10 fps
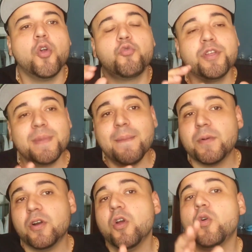
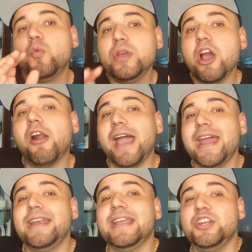Remember, we are
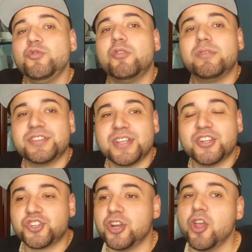headed into a
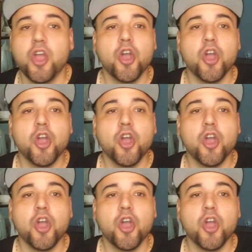recession.